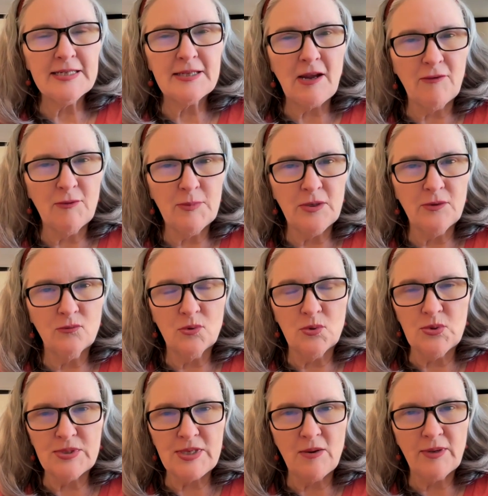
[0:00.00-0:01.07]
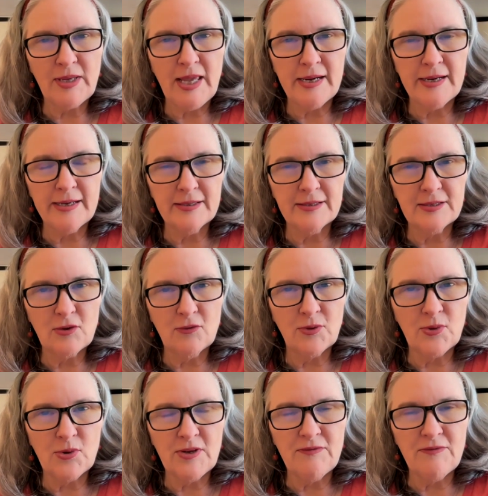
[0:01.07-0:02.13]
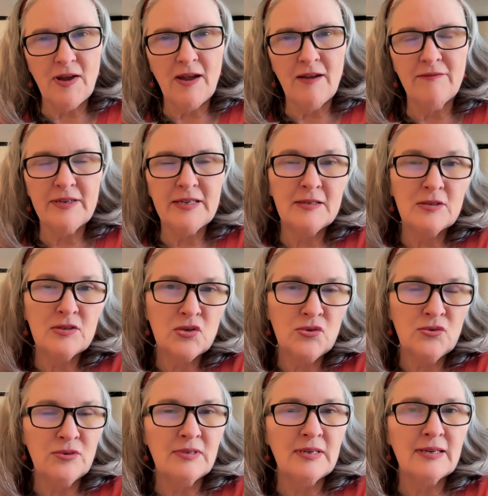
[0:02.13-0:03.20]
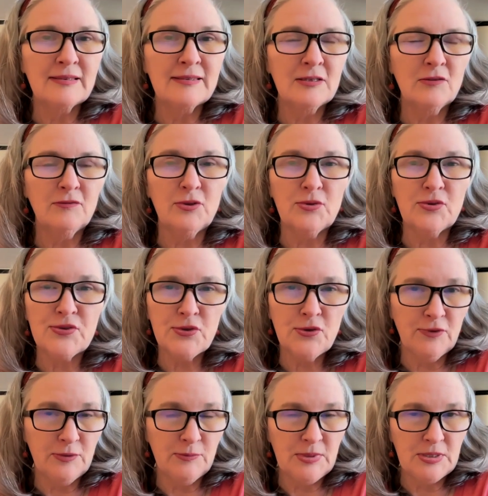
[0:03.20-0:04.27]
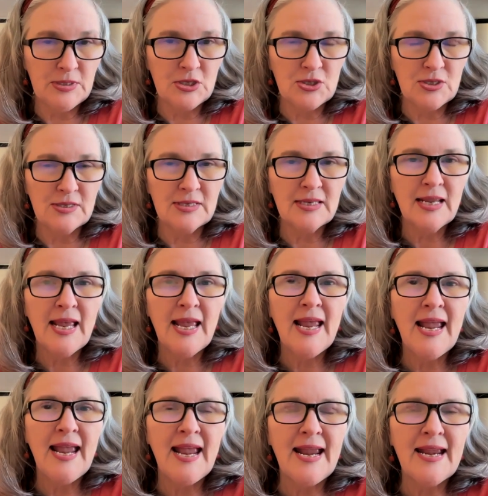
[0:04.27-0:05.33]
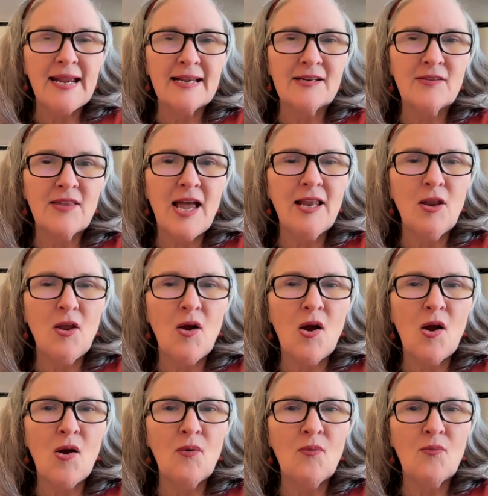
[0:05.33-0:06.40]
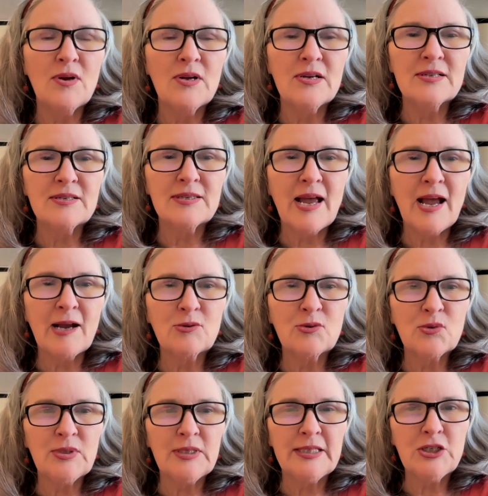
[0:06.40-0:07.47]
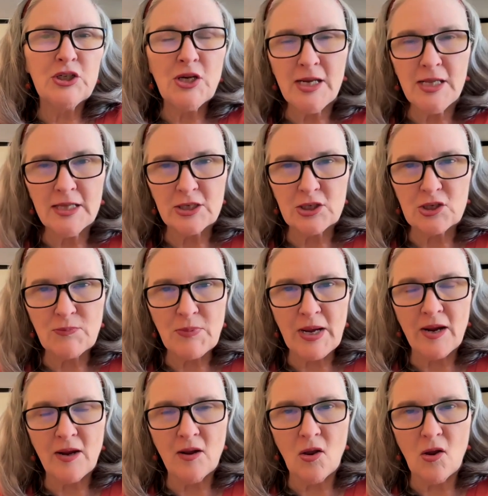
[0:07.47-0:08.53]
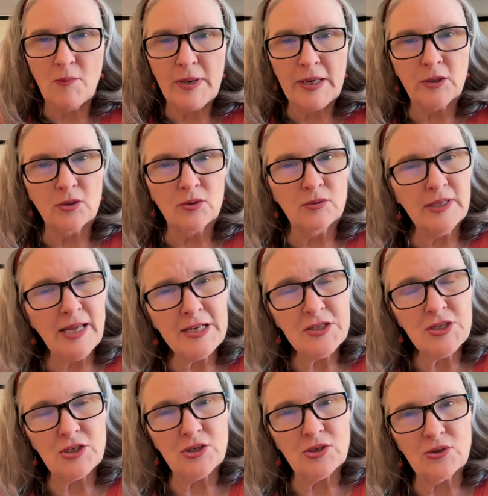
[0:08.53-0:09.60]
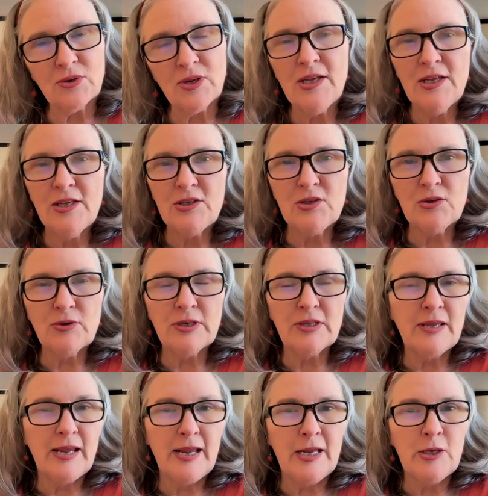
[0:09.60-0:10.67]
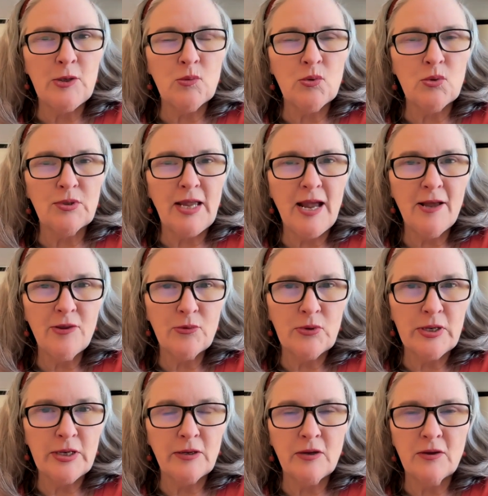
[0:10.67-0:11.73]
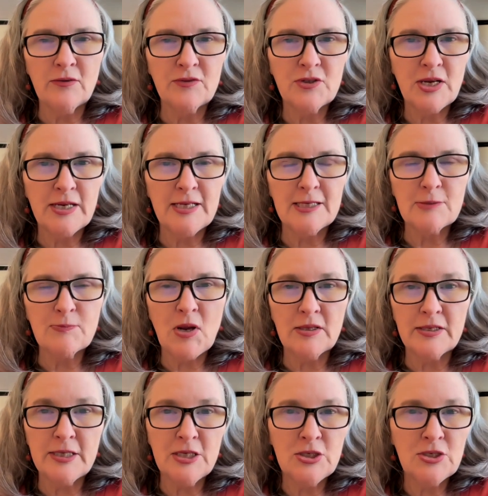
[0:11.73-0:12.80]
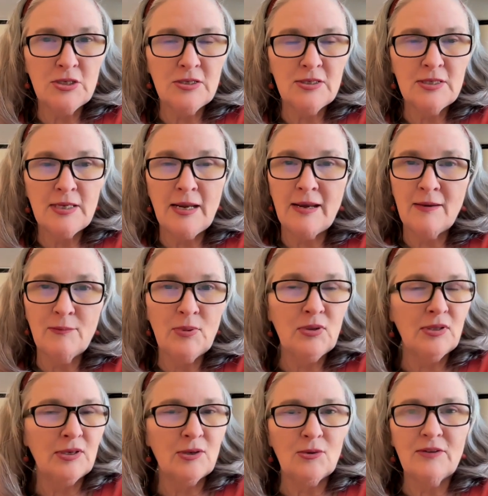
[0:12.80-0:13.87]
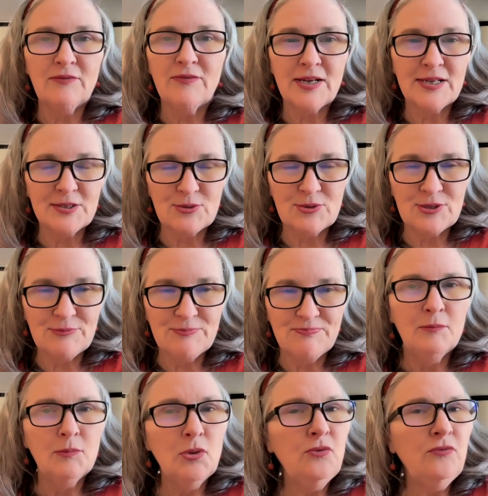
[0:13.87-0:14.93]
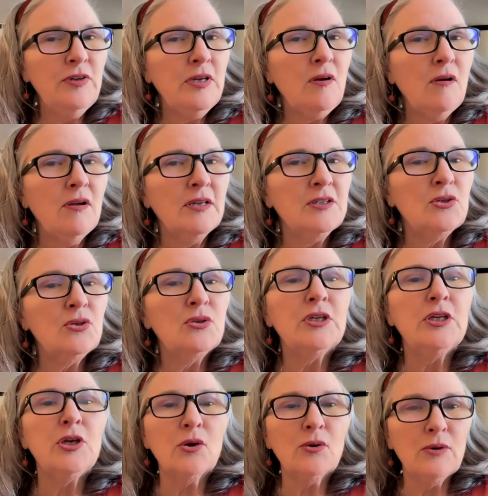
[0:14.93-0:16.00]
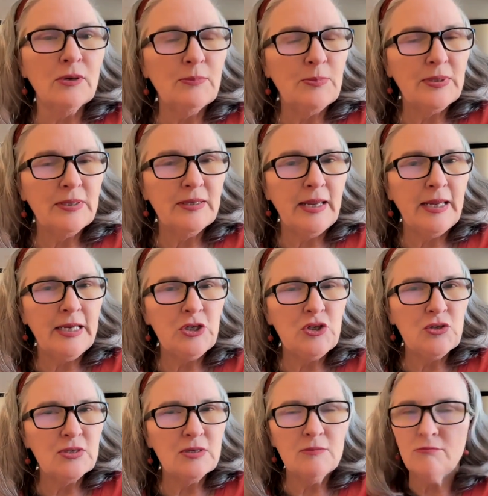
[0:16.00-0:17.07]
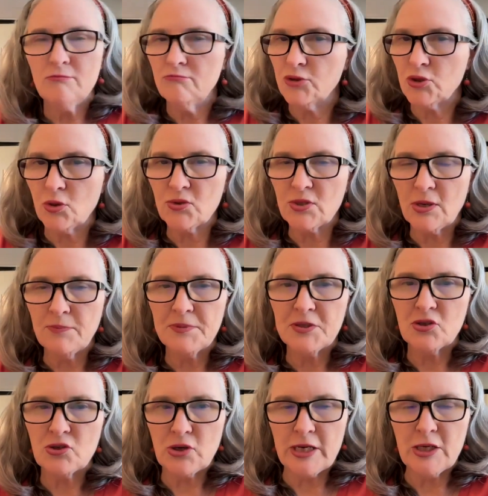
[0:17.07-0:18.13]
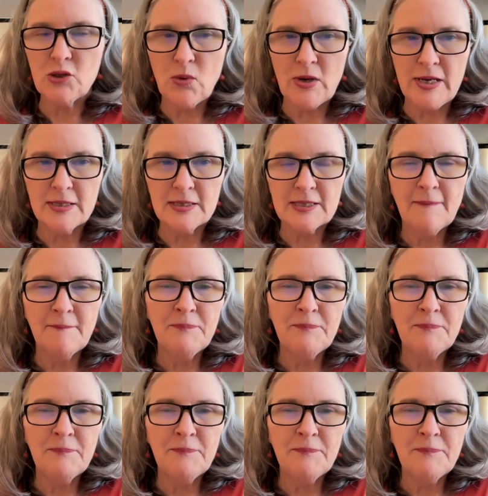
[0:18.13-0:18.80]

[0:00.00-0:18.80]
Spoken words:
government rules out candidates over 35 in certain civil servant positions. And that law was actually challenged by a lawmaker last year during the annual gathering of Chinese politicians and political advisors. Moving on to Europe, ageism shows up in strange ways.